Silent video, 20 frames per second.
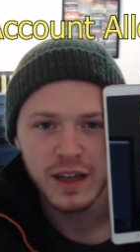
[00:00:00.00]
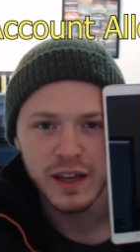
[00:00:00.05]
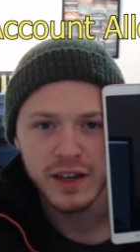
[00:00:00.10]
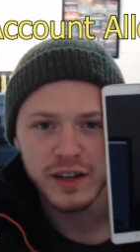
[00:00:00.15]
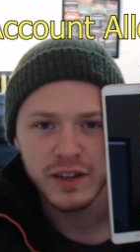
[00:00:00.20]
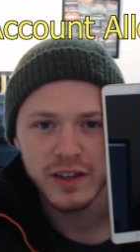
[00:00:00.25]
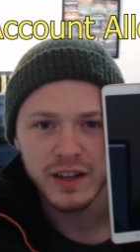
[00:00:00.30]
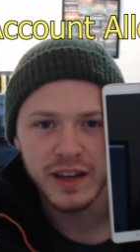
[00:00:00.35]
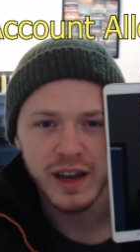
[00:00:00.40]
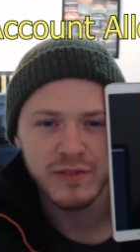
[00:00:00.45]

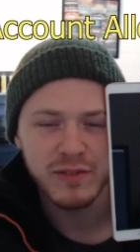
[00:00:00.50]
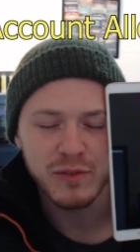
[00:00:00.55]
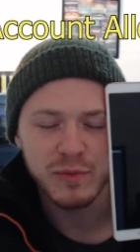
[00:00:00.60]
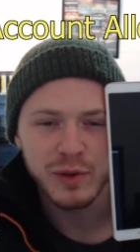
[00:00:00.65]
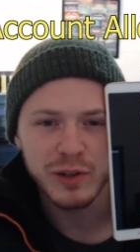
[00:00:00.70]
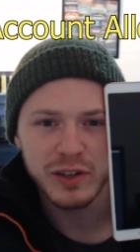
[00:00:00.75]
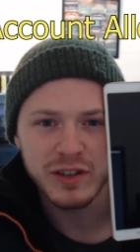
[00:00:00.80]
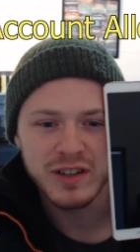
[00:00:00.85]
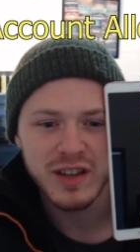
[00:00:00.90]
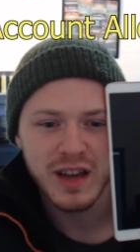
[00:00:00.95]
And you can have them
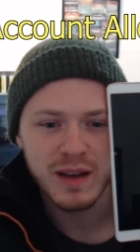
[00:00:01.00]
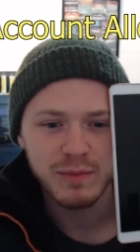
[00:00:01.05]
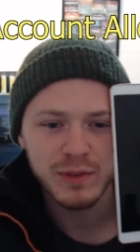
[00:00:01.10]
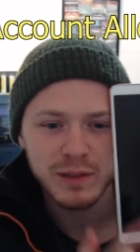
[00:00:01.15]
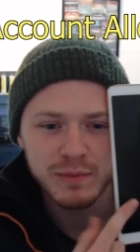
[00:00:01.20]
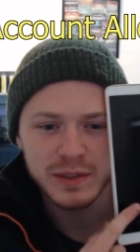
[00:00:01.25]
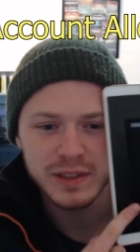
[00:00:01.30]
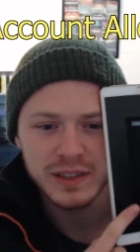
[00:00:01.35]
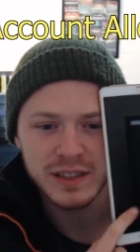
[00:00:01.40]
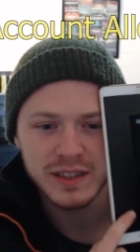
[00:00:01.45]
on your
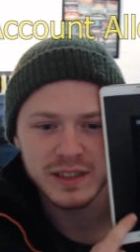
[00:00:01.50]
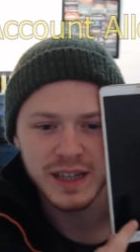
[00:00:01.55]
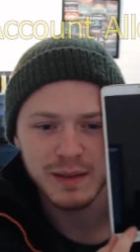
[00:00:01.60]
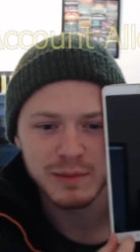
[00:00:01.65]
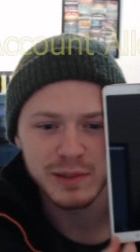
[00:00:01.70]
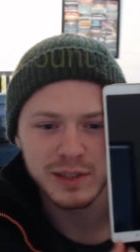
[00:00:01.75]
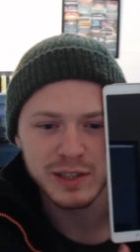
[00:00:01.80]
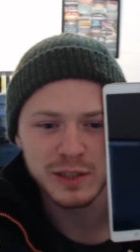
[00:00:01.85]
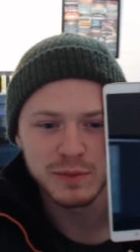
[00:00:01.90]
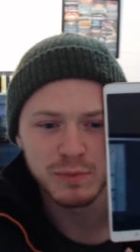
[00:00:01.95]
tablet, but this
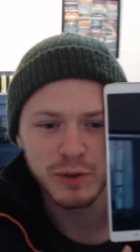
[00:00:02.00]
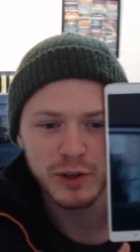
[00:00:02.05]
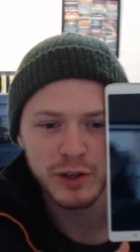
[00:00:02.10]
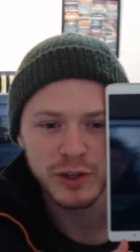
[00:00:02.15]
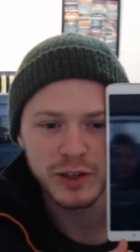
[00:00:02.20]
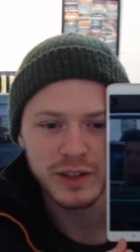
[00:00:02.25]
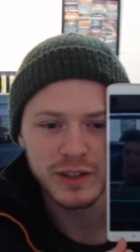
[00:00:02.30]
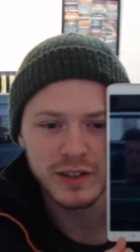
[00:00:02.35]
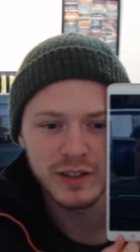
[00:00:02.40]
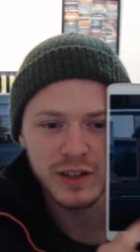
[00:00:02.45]
tablet is
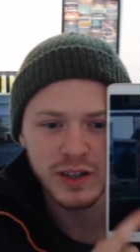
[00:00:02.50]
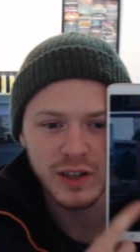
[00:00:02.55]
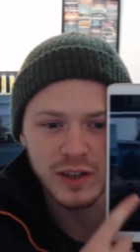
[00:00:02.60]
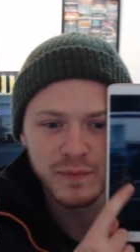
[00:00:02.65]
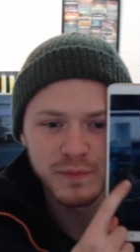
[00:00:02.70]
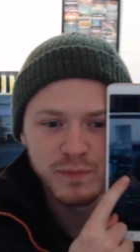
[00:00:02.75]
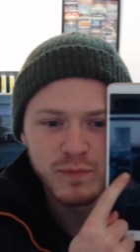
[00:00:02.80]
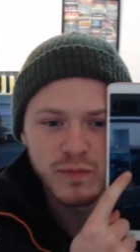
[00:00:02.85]
broken. Oh,